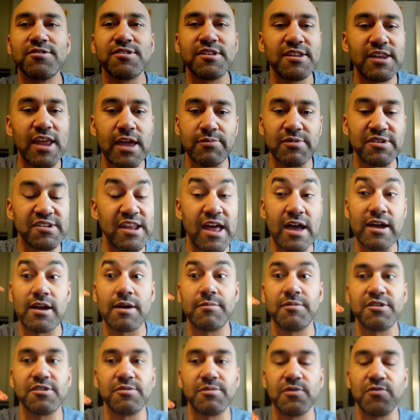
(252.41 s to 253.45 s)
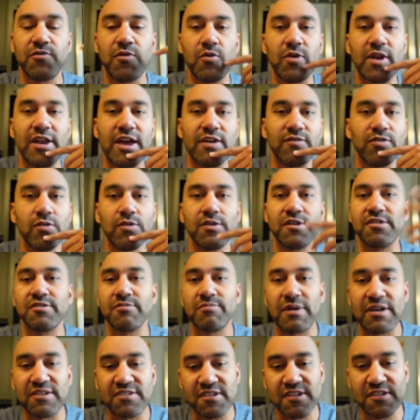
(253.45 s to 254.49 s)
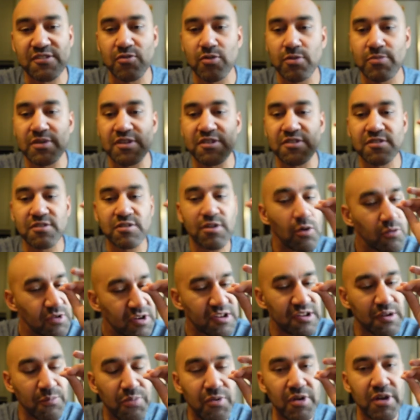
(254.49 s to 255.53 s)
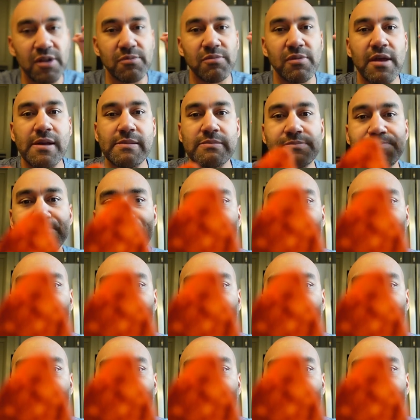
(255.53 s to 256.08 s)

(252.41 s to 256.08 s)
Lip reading: The name is not coming to me for whatever reason. My sister would be so disappointed in me.